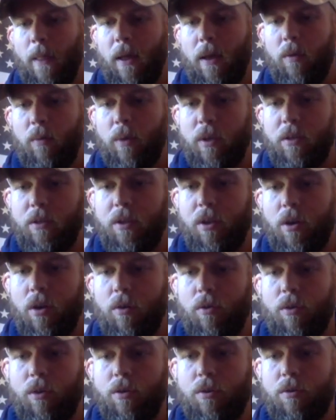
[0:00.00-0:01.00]
And we
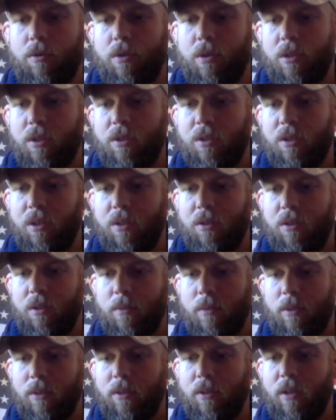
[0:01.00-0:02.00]
don't use this
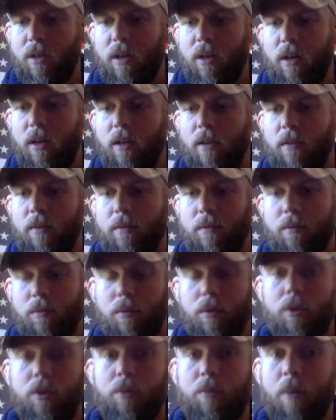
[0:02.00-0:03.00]
system a ton,
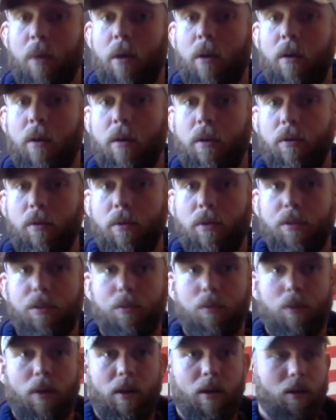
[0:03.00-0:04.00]
which is probably another
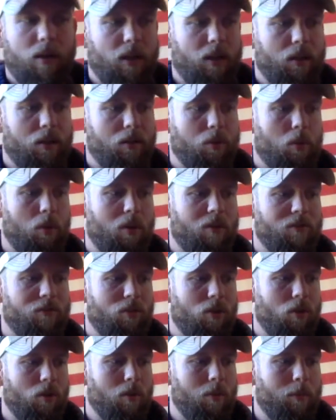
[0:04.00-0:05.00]
reason why I like the 12
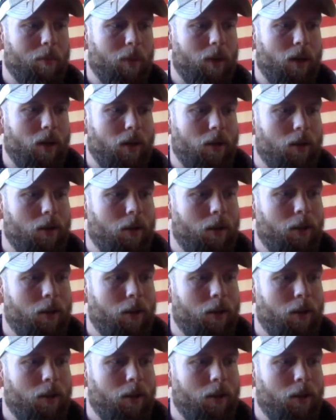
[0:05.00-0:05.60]
volt. But